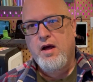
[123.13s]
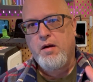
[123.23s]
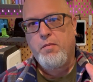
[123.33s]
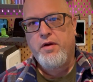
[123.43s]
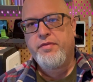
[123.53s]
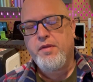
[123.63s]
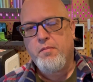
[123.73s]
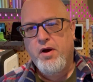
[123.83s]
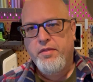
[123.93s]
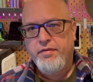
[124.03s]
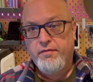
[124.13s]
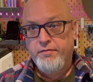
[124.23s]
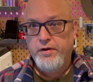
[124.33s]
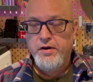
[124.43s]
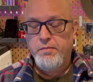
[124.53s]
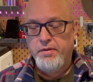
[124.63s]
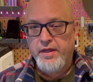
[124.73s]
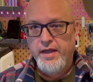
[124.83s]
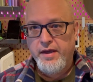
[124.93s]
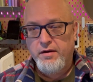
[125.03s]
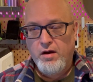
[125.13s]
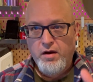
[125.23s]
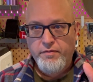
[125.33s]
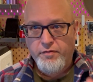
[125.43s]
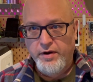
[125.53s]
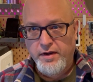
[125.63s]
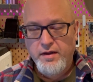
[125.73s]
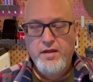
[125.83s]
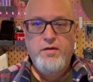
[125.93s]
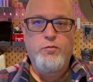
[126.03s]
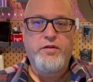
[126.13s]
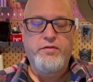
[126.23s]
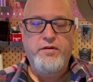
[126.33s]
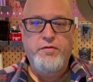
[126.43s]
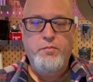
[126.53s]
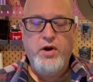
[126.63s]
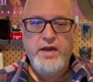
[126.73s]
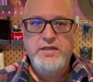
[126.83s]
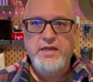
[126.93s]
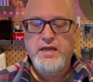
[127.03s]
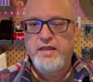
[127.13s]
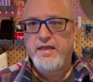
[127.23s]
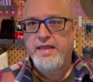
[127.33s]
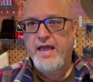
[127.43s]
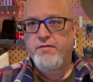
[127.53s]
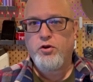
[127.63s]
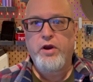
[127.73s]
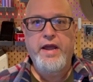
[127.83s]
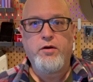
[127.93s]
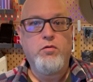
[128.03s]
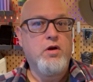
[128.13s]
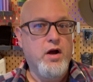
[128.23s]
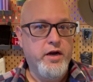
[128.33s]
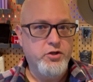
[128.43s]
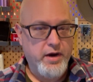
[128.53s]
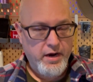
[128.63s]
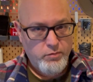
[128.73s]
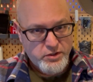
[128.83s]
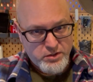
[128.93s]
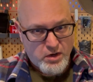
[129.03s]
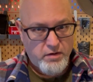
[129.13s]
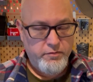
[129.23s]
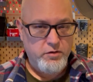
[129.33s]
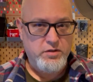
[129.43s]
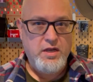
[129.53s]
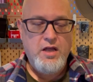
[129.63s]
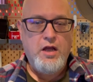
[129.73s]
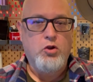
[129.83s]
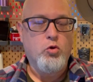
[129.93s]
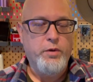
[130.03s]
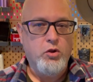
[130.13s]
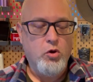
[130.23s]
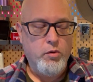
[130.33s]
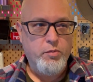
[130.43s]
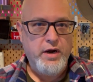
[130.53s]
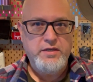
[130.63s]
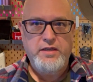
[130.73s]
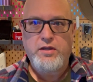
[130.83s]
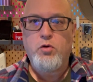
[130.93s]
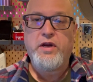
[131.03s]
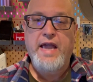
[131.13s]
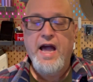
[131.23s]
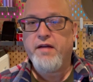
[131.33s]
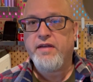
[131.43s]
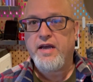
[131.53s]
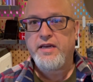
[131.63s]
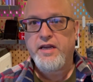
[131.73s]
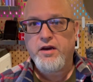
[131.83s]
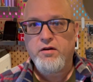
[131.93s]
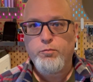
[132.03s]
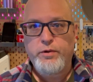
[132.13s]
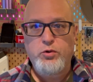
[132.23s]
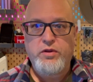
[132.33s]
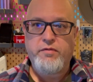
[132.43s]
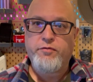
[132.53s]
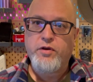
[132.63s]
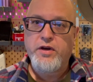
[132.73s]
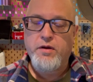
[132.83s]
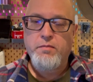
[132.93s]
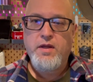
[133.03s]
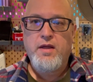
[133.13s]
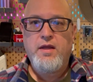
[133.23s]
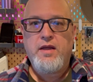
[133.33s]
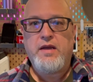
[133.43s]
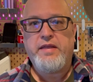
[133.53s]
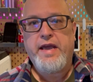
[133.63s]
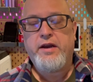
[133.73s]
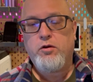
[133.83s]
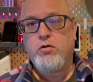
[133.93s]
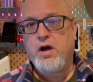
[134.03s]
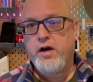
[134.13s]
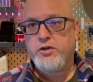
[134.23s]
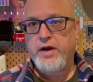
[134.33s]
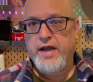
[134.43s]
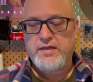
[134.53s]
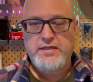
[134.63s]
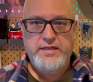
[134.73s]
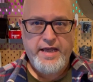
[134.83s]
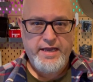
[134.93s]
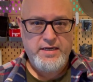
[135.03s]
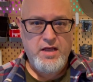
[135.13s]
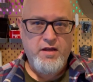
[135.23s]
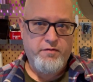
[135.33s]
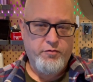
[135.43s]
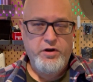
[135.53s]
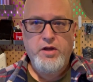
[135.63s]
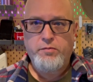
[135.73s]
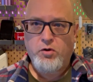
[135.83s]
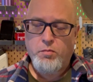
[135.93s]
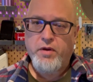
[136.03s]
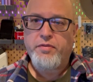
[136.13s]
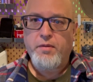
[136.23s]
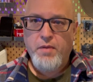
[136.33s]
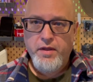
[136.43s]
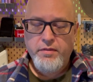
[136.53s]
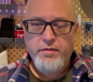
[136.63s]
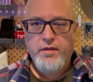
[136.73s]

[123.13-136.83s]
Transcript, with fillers: a month to month freedom plan offering with different pricing and then they have your annual contract which offers a little bit lower pricing. The only caveat here between the freedom and the annual contracts is that freedom, your month to month,